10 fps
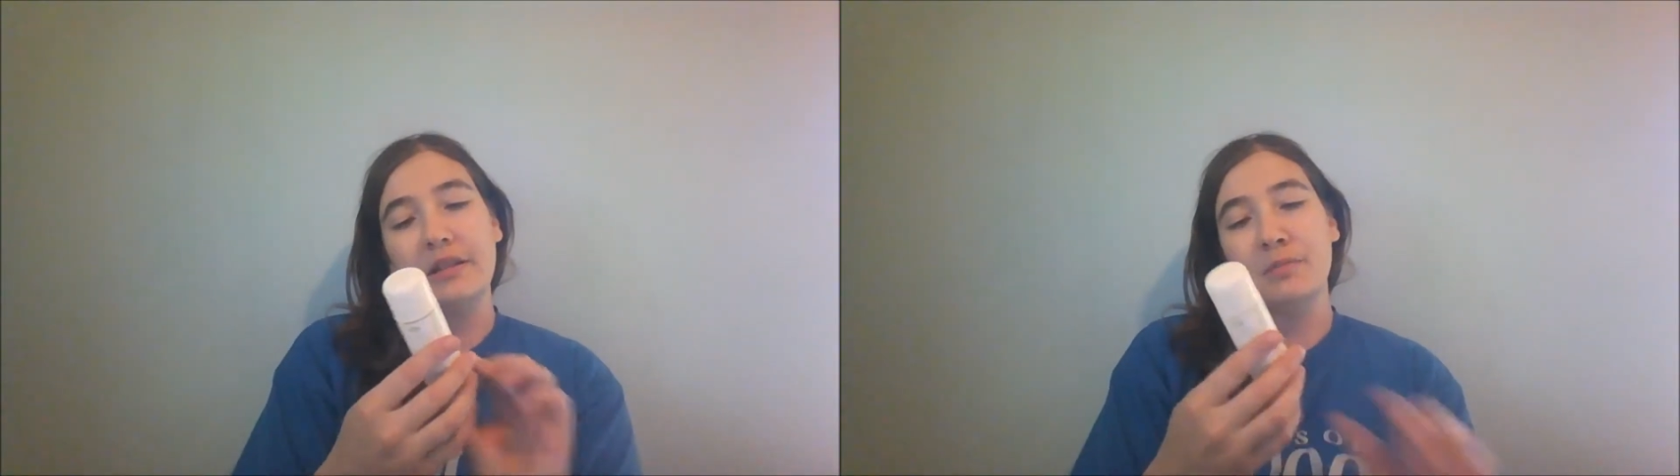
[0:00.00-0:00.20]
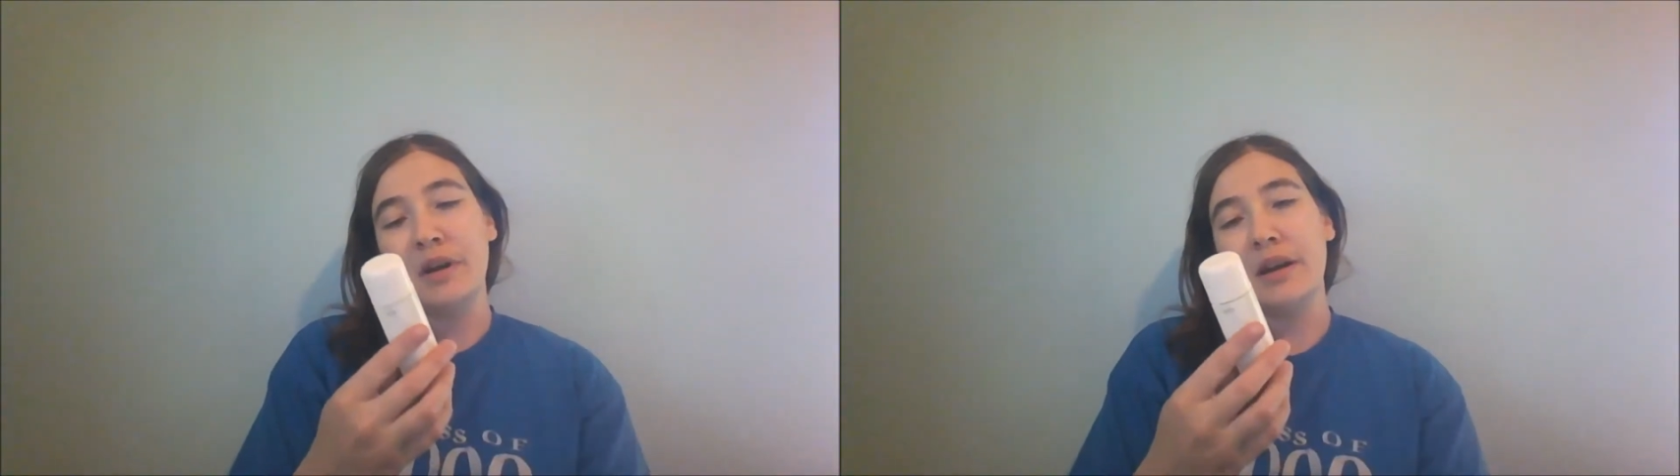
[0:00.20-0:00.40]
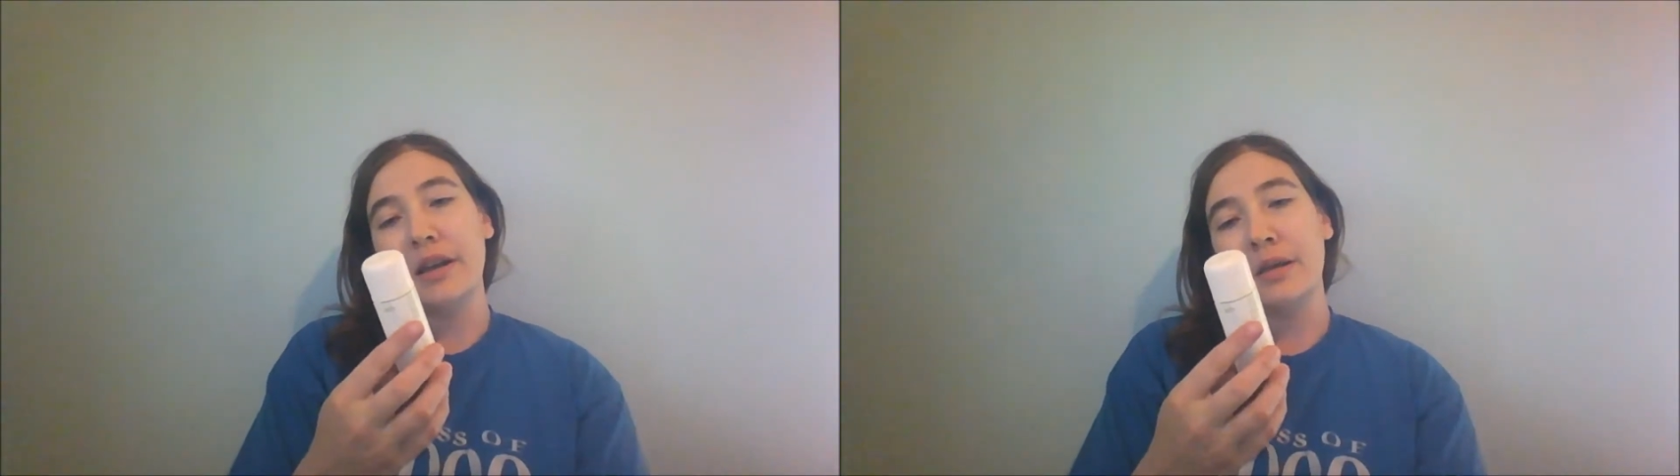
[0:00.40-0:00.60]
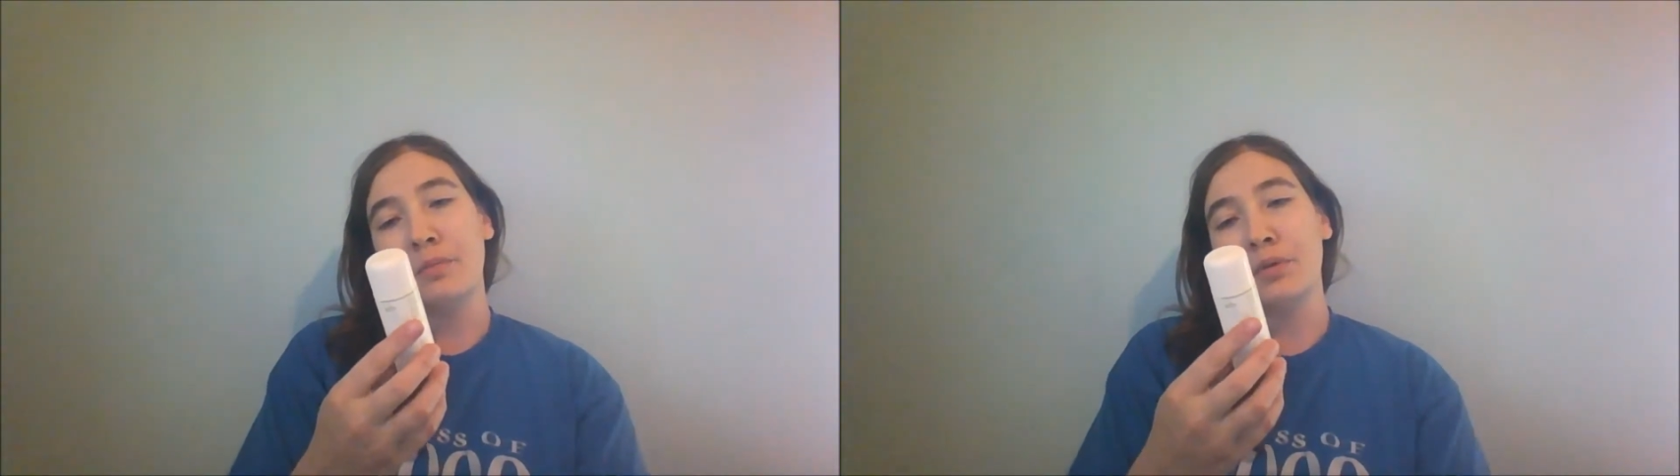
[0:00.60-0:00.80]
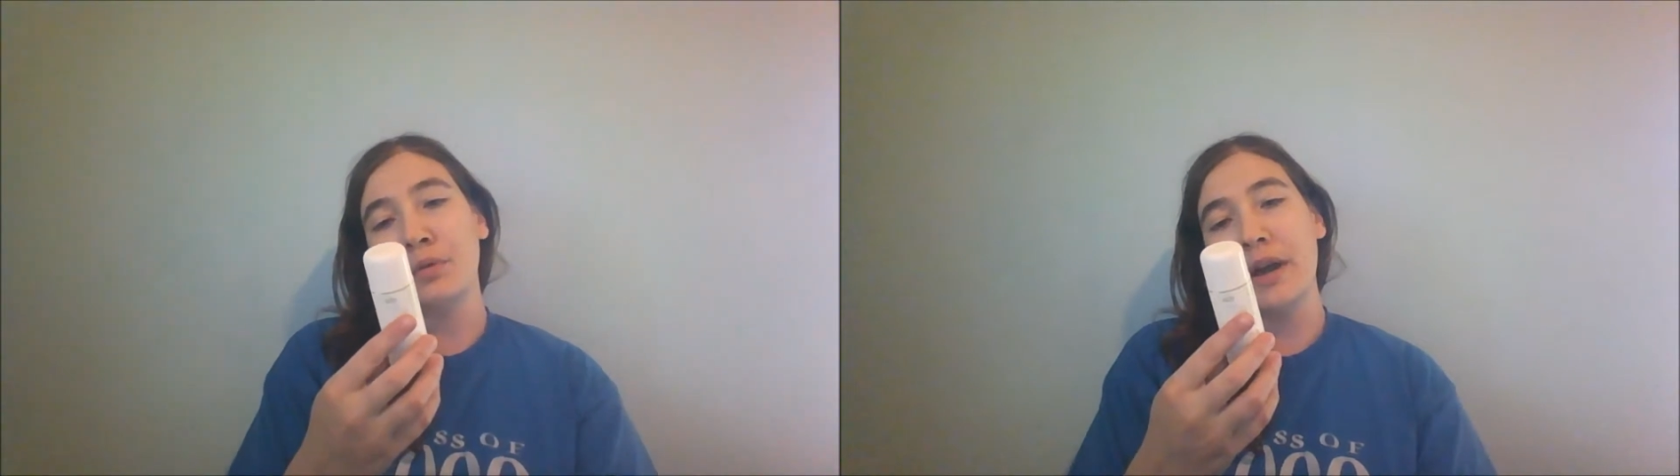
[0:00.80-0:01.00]
is
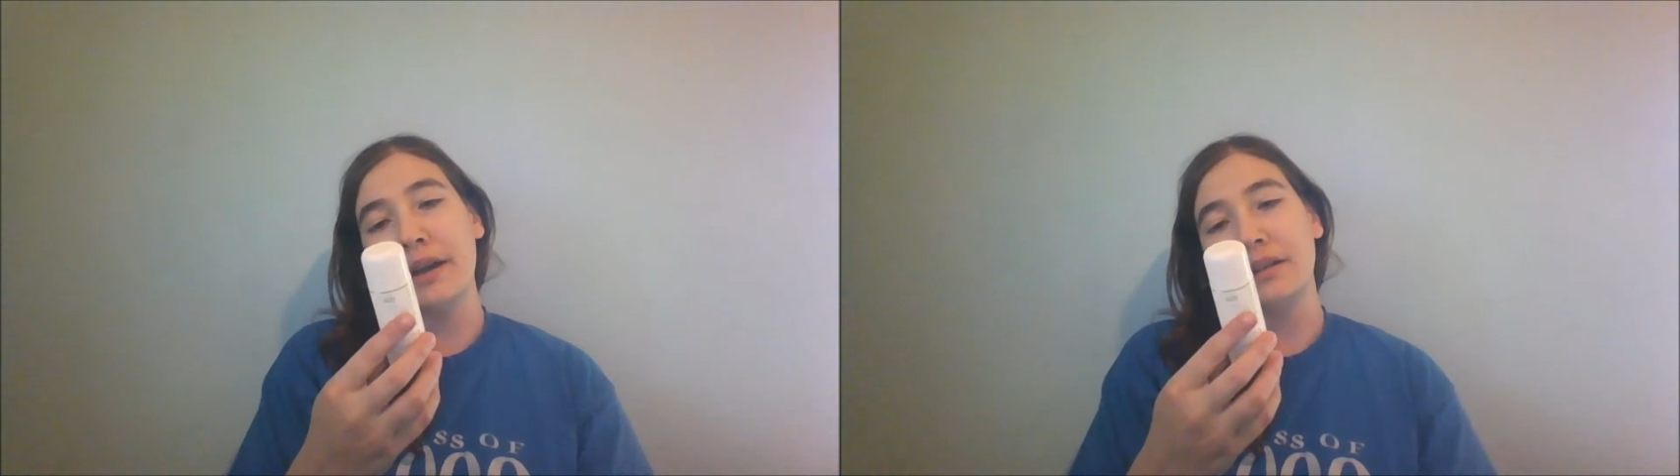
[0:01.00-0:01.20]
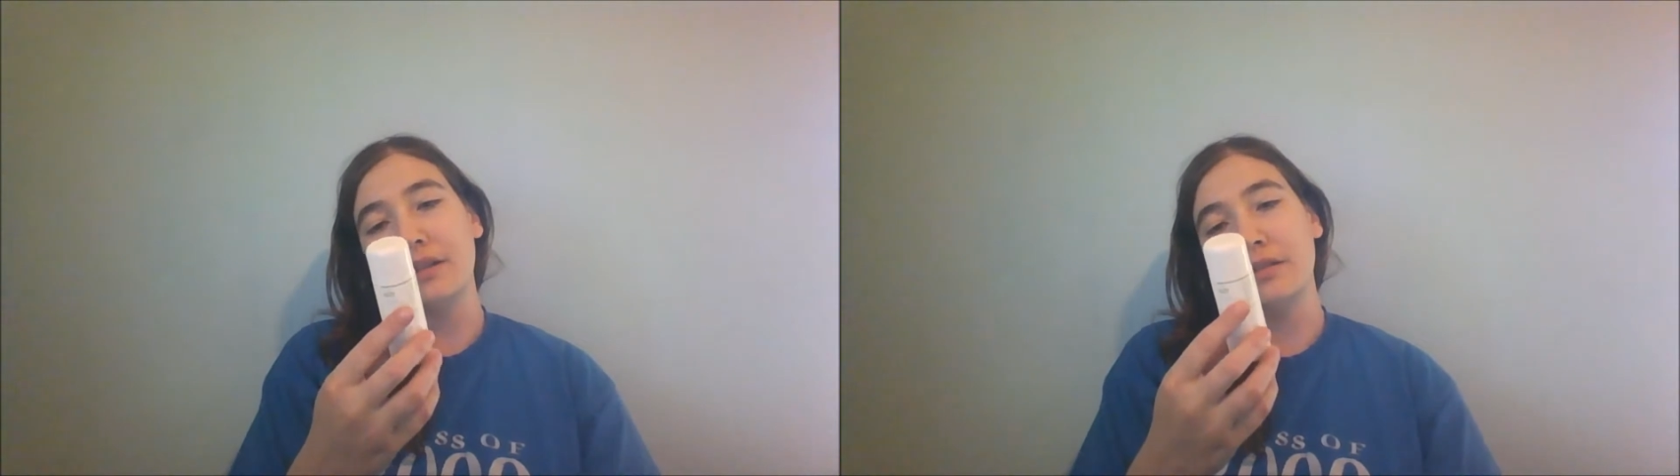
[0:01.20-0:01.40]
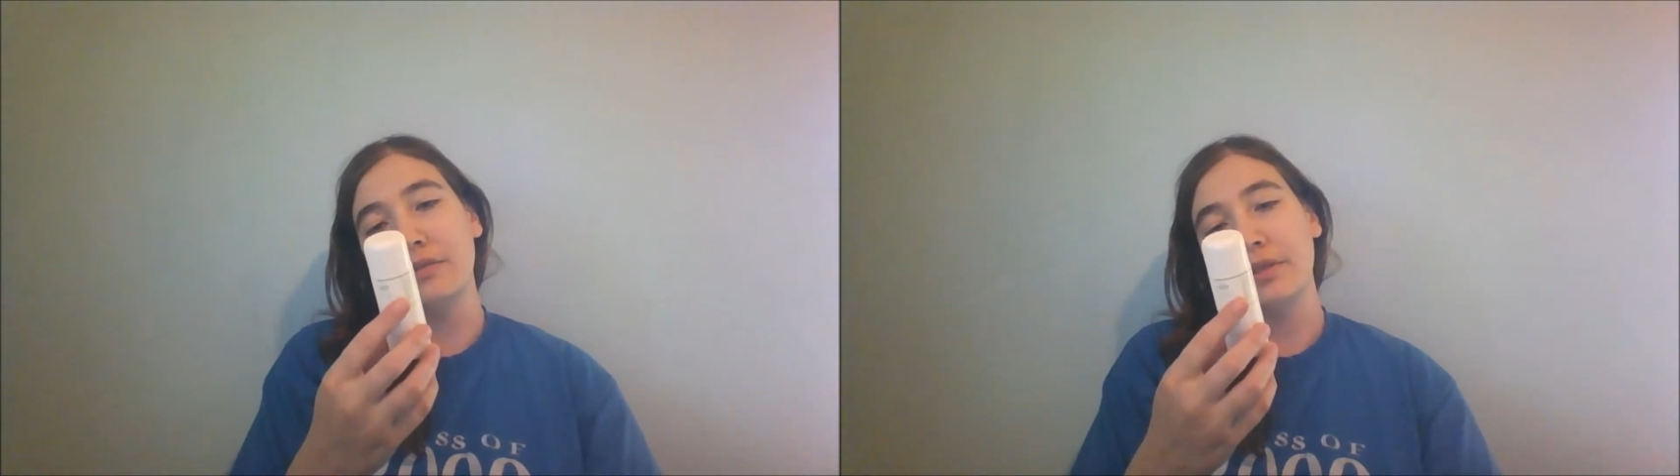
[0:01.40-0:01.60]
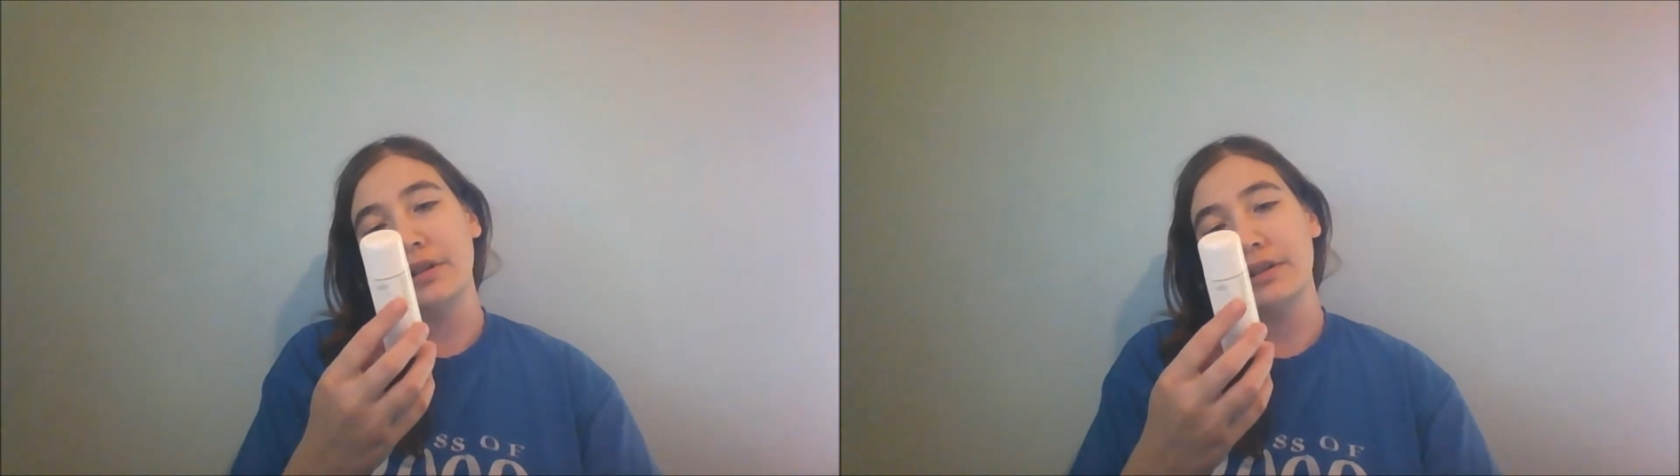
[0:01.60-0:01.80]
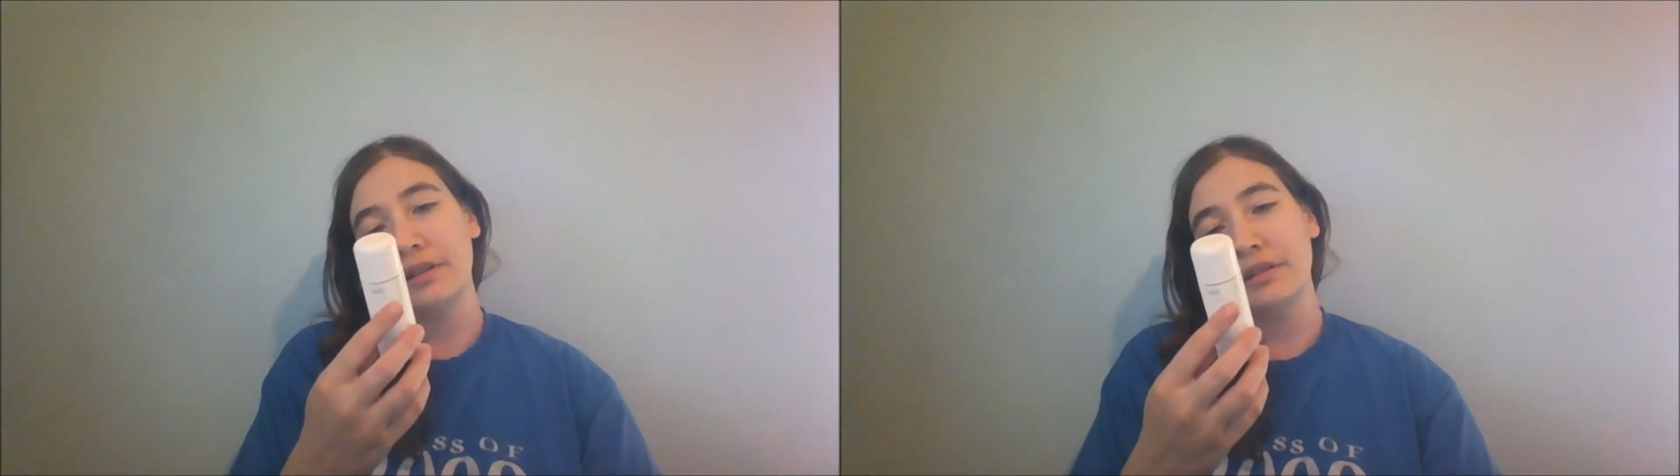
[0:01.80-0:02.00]
my
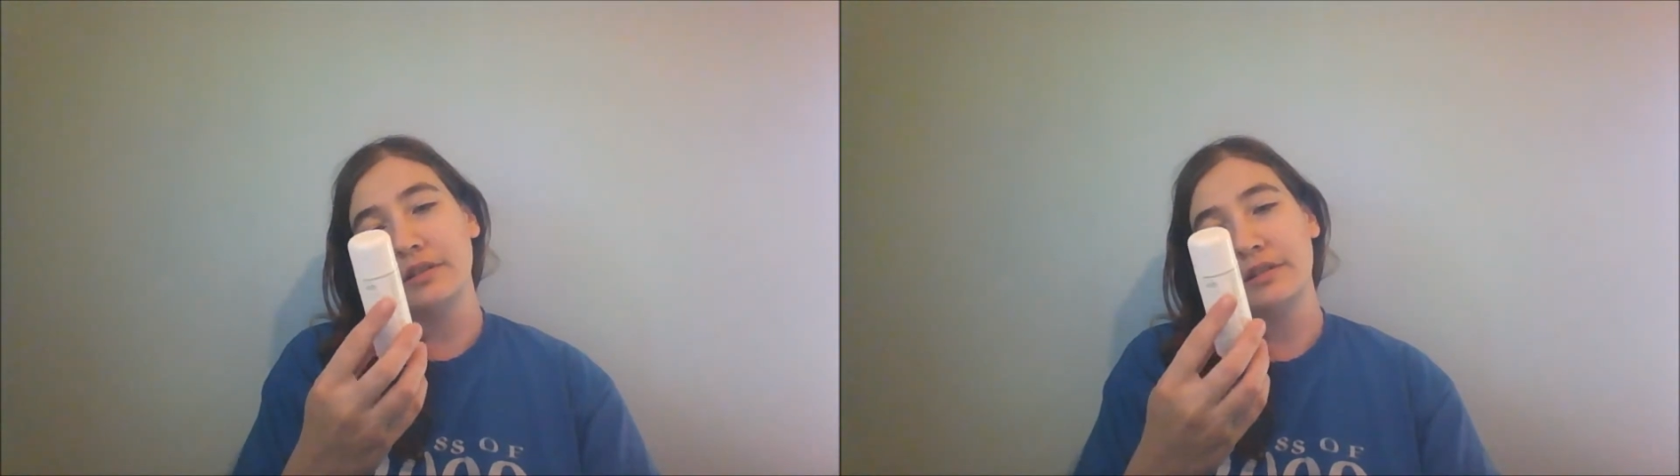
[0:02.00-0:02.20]
Proactive